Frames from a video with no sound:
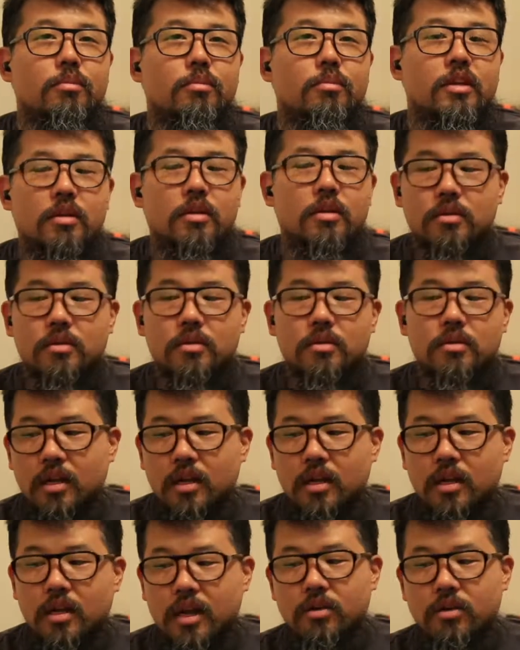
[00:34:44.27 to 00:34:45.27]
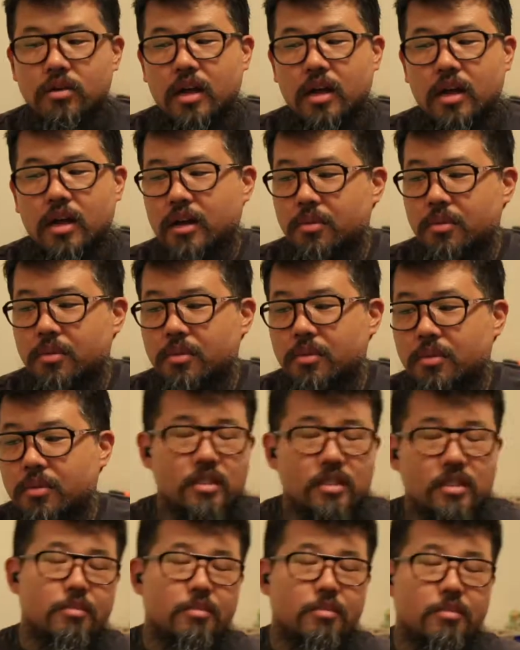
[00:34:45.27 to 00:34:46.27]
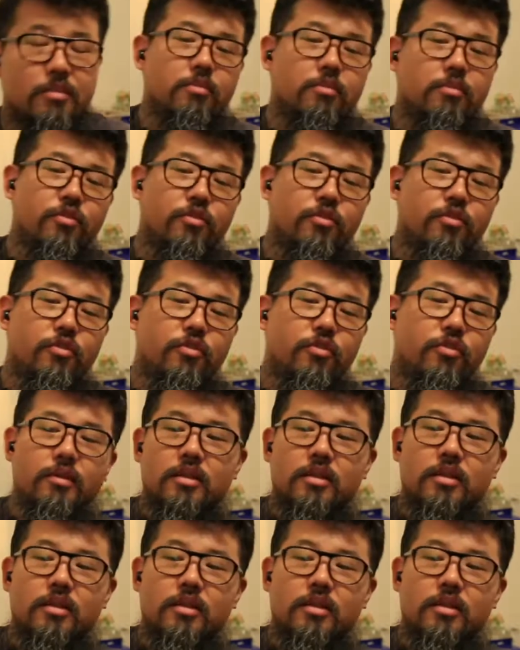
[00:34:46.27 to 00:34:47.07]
I know immediately some of you might,